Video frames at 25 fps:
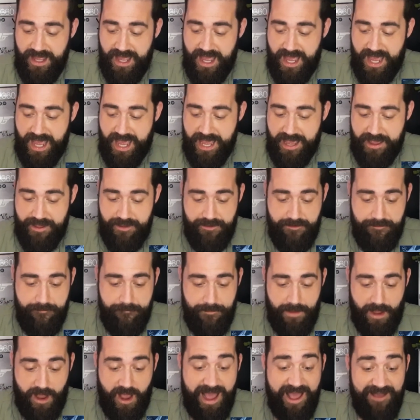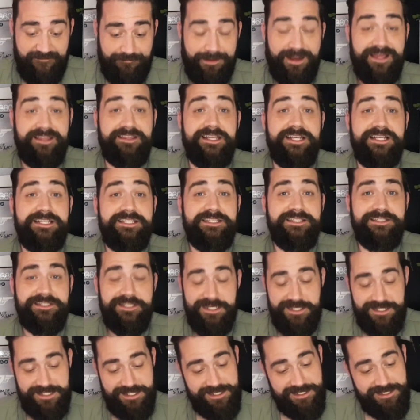I have played this.
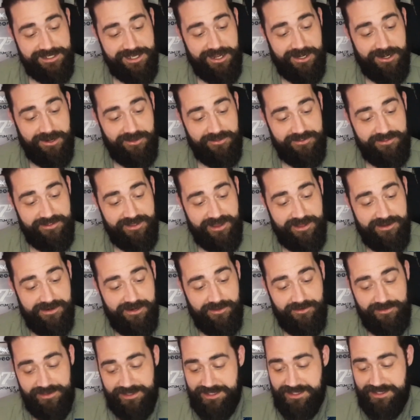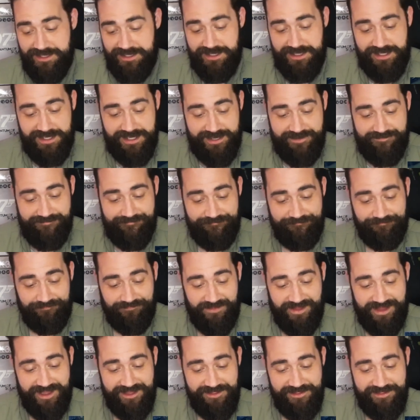I like the
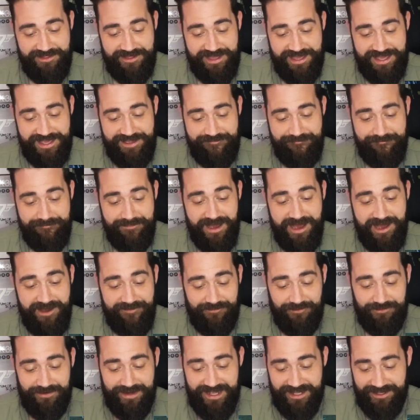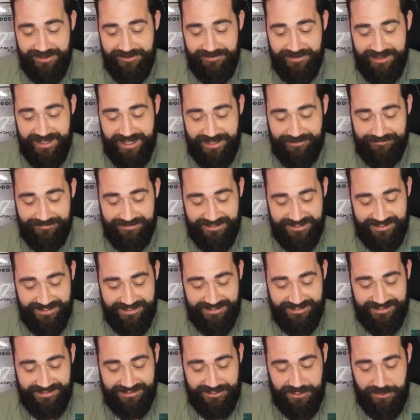the Marvel Lego games.
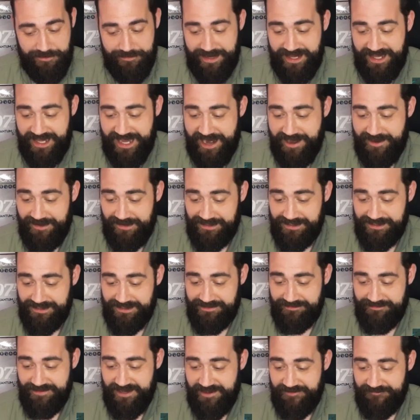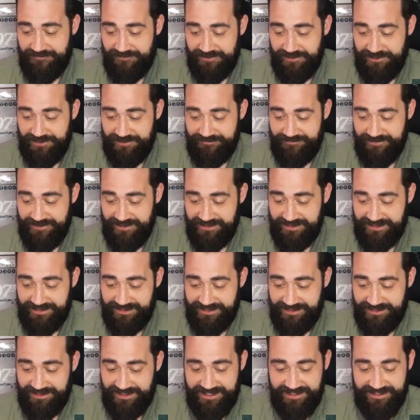There's so many characters in the Marvel universe.
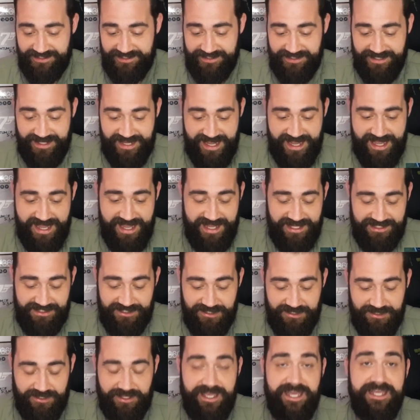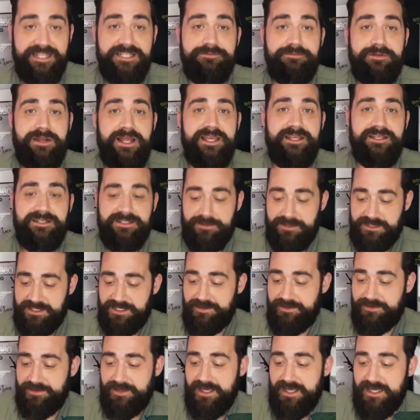It's a good game to play,
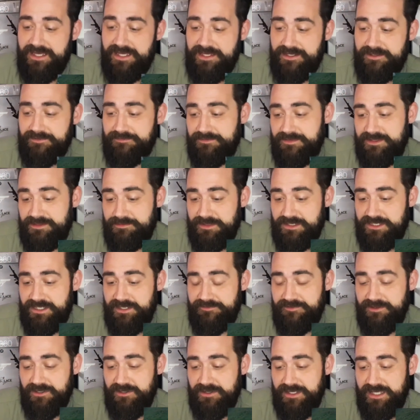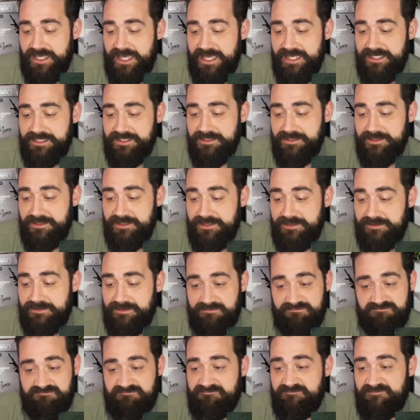especially if you've got kids.
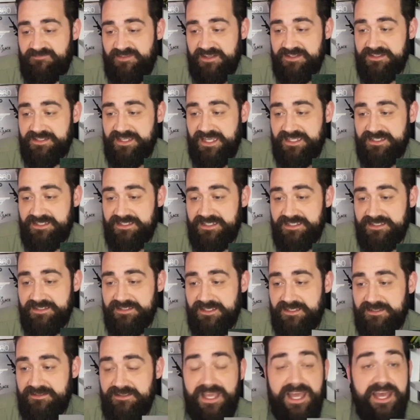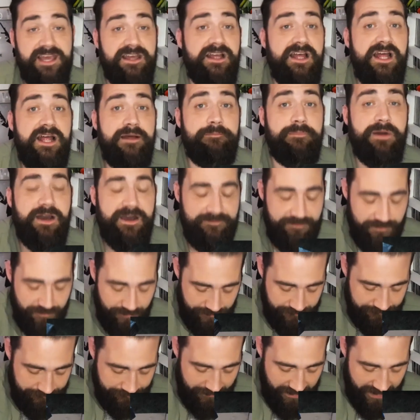It's fantastic. So yeah,
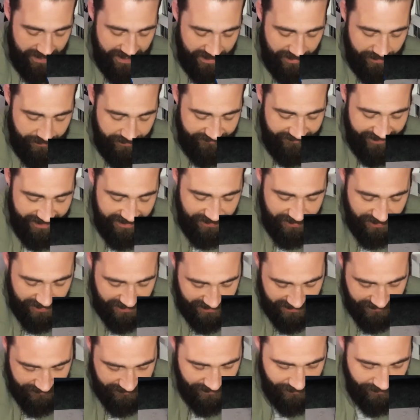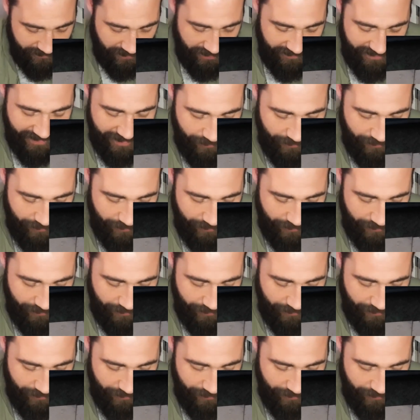Marvel Lego Avengers. So we've got that